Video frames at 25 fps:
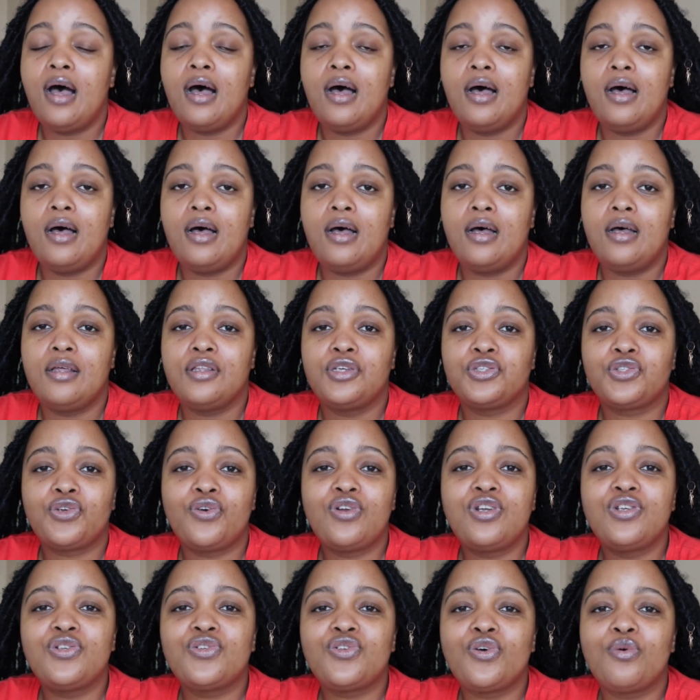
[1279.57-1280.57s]
There's
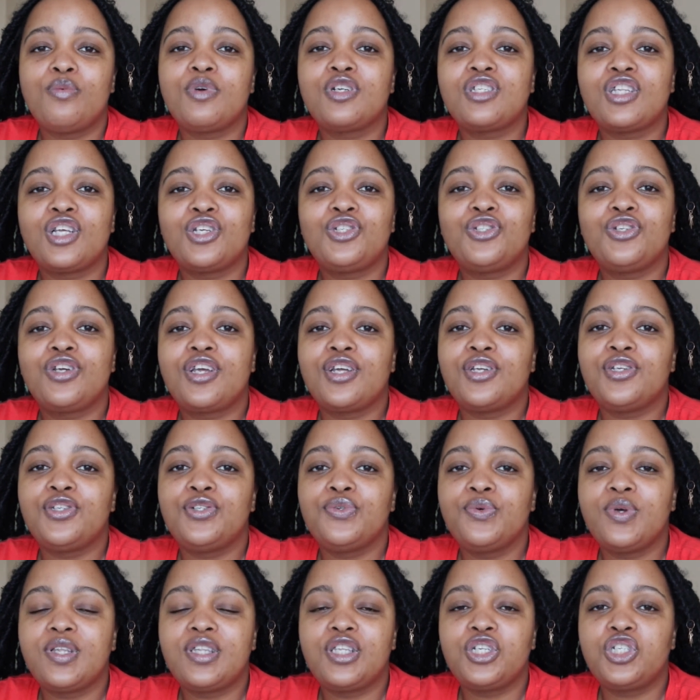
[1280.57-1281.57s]
only so much that you can
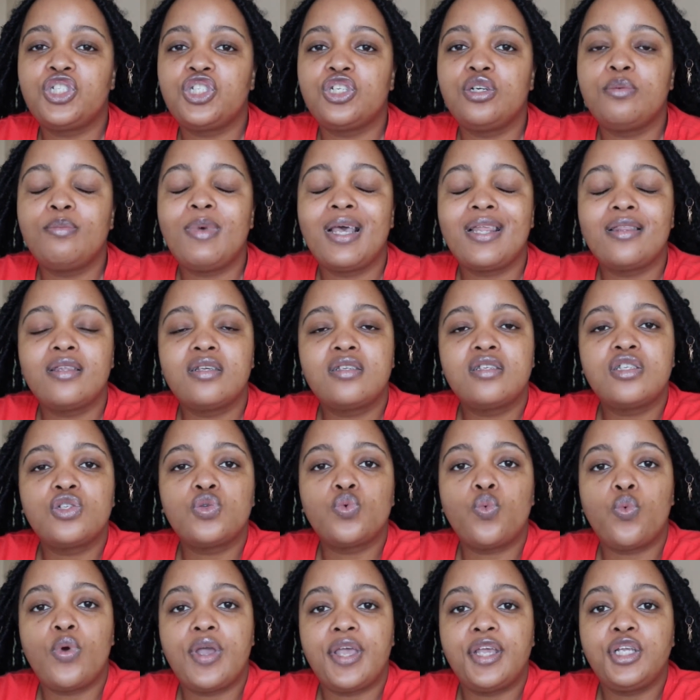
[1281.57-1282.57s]
do at the gym, and this is
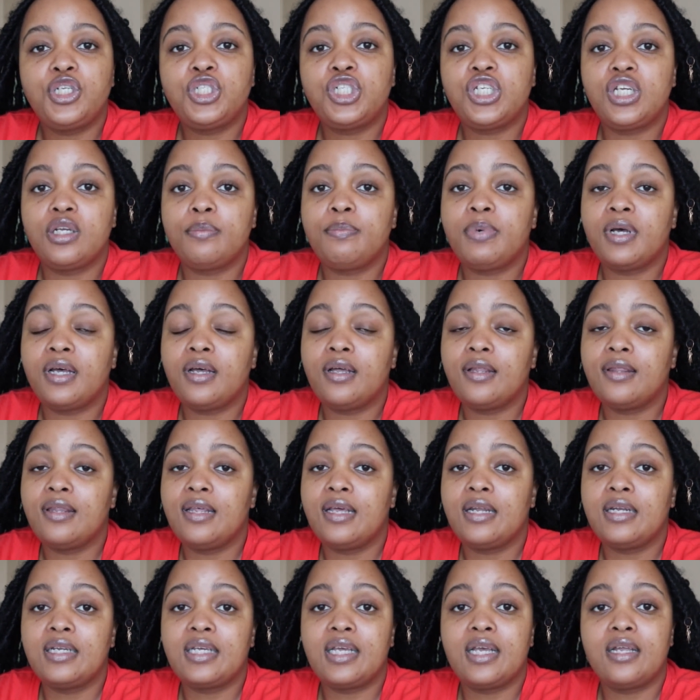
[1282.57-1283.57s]
way cheaper
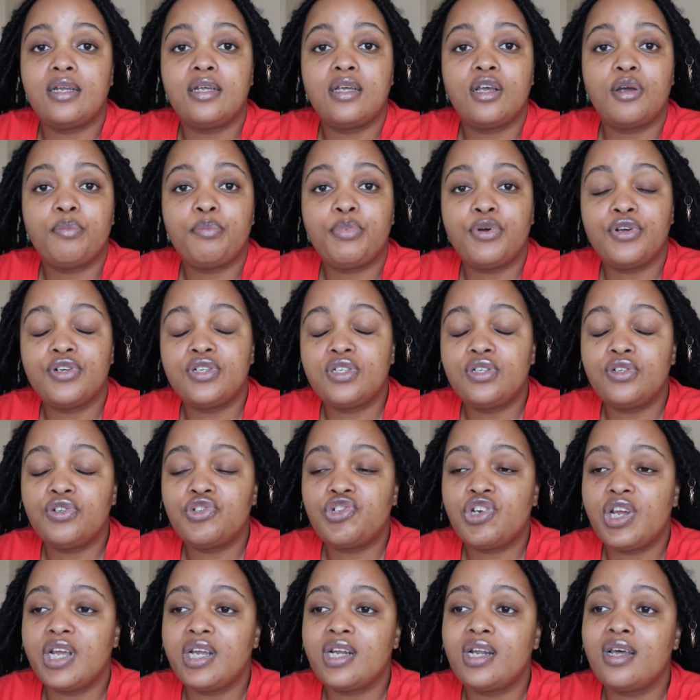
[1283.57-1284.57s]
than getting a personal
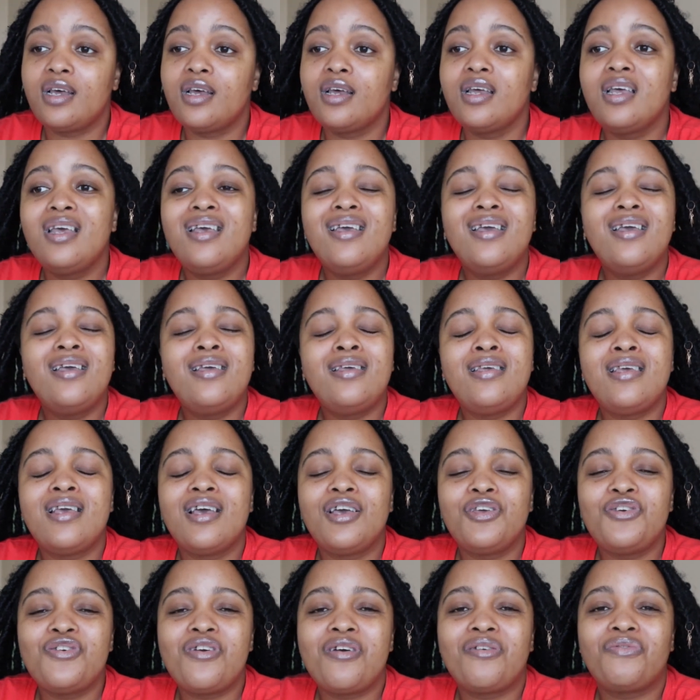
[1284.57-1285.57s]
trainer. Here
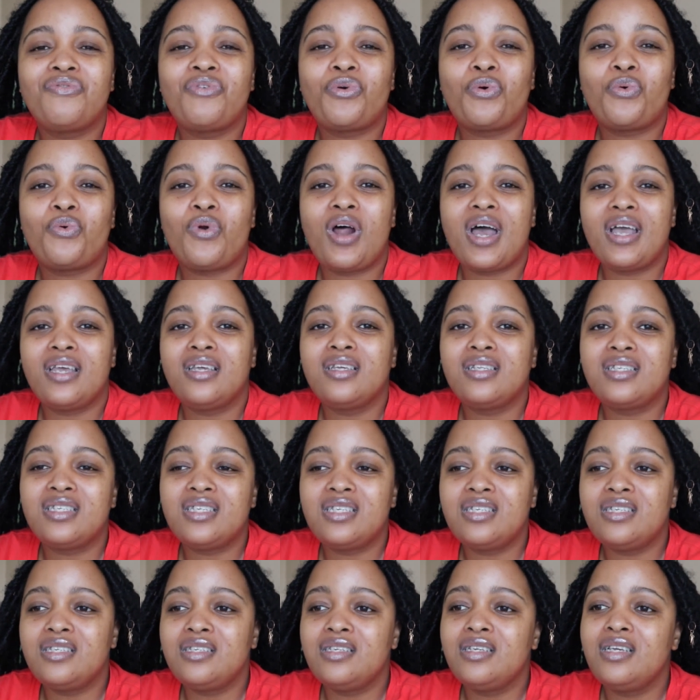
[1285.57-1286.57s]
you have
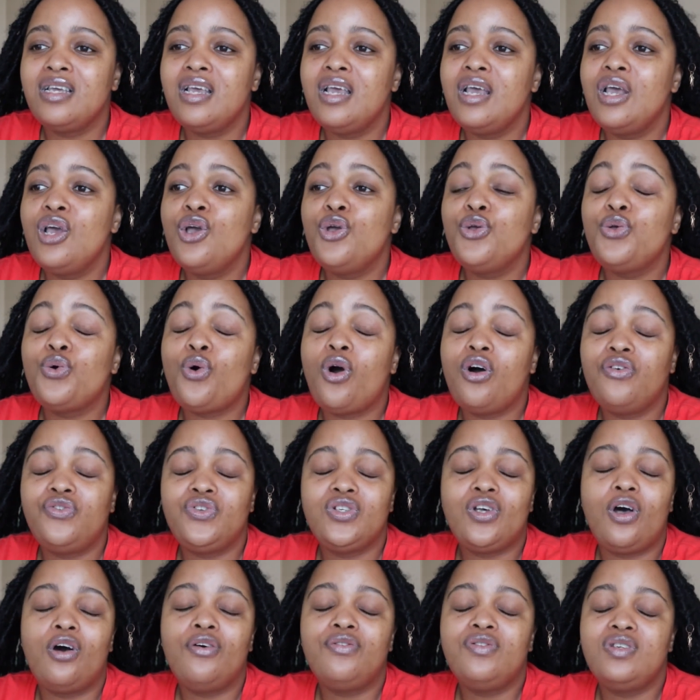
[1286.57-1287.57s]
variety.
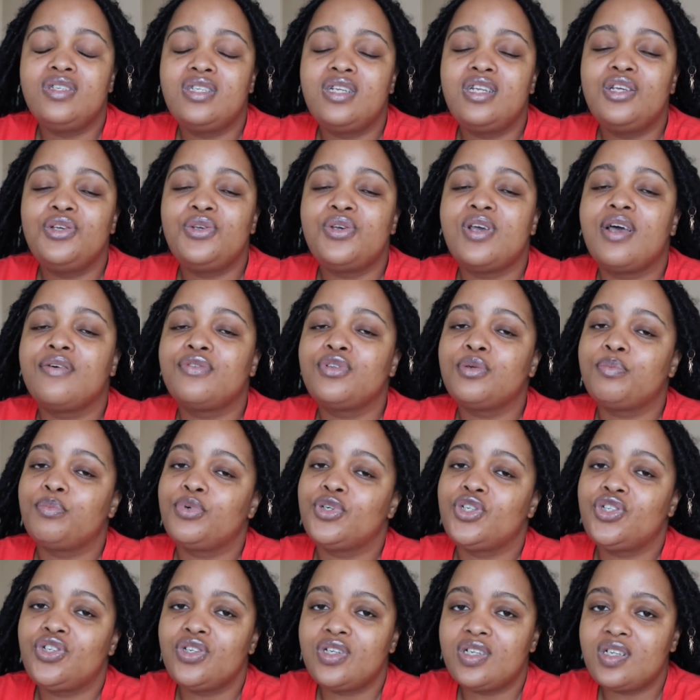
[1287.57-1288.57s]
Obviously you have to
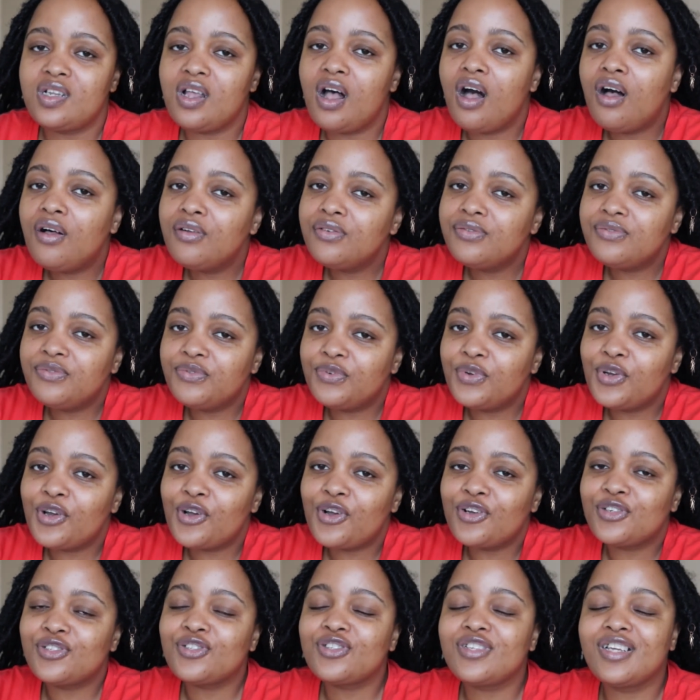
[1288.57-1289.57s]
push yourself,
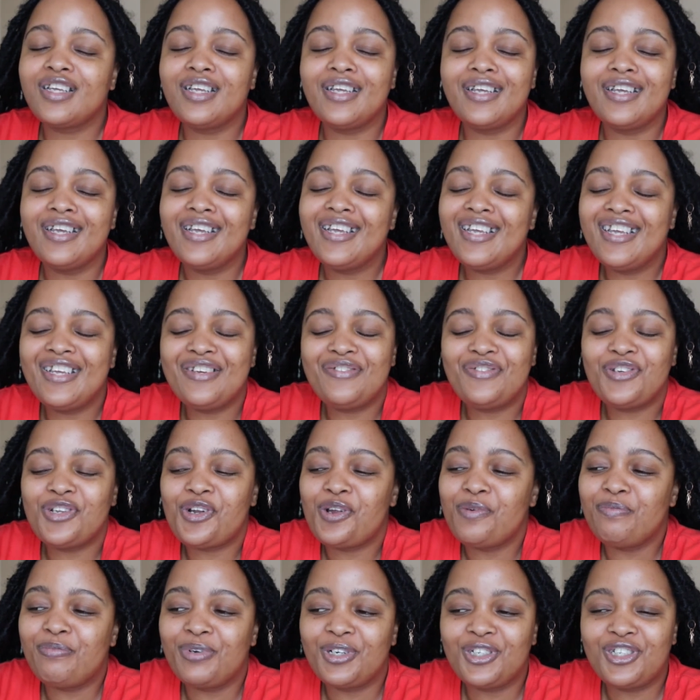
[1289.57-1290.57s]
because if you
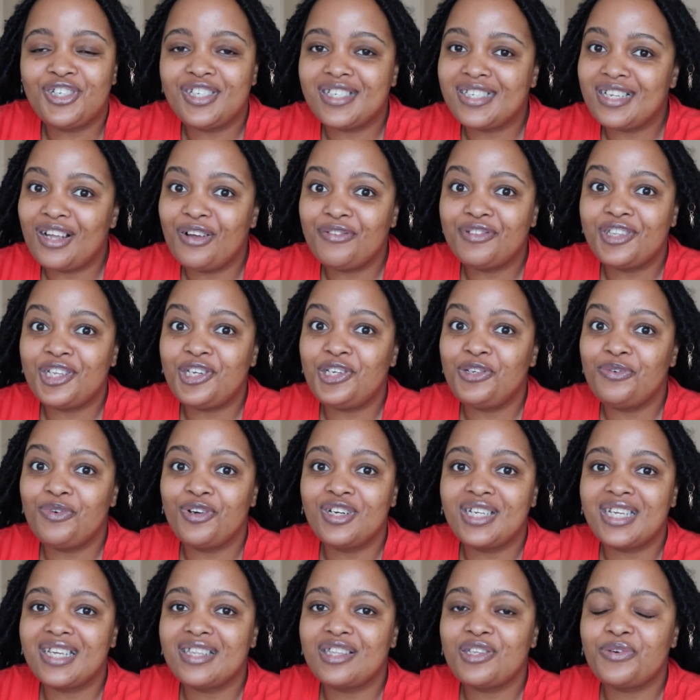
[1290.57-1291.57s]
don't push yourself, then you
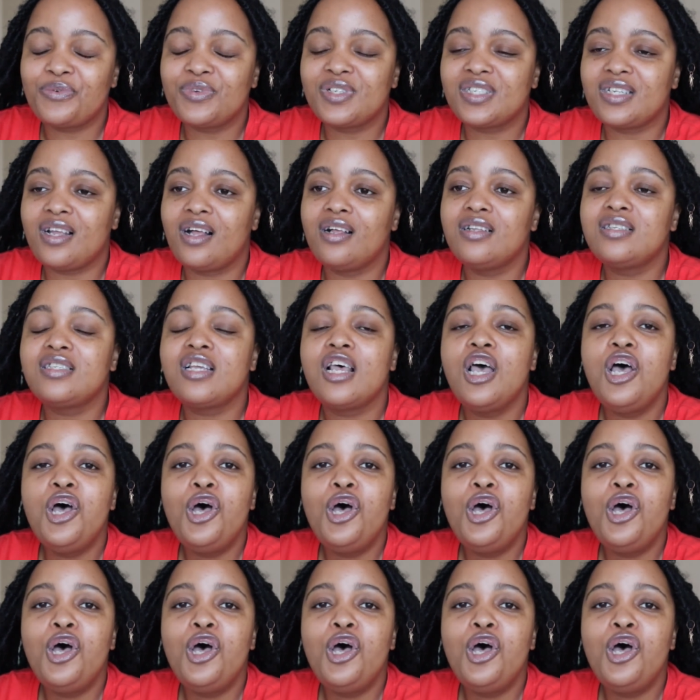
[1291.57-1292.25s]
won't get the results,